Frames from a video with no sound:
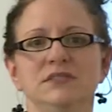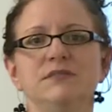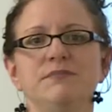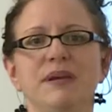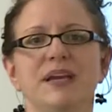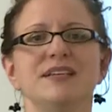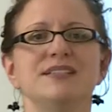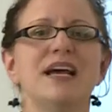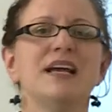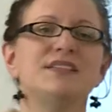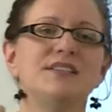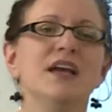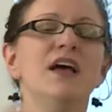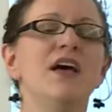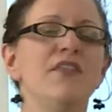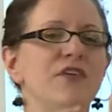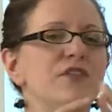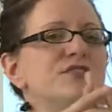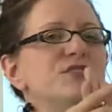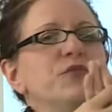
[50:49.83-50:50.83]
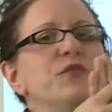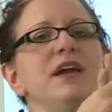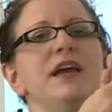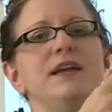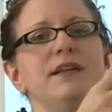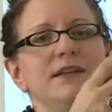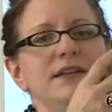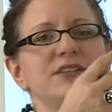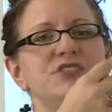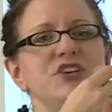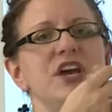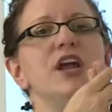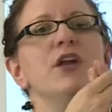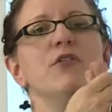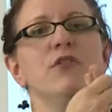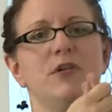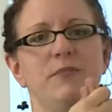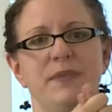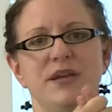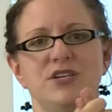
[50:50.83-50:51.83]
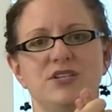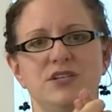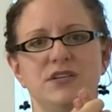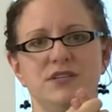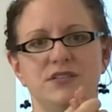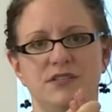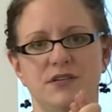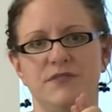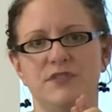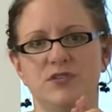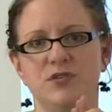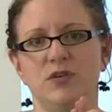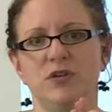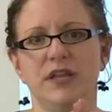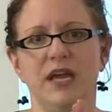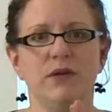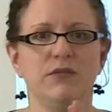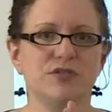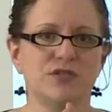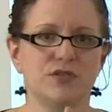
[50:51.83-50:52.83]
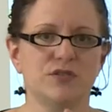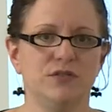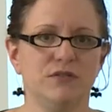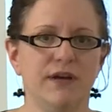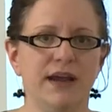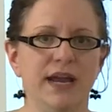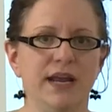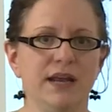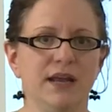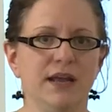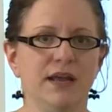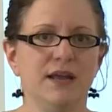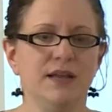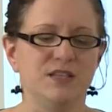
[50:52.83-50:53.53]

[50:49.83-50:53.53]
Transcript: because that's, there's three general missions of a dual language school, right?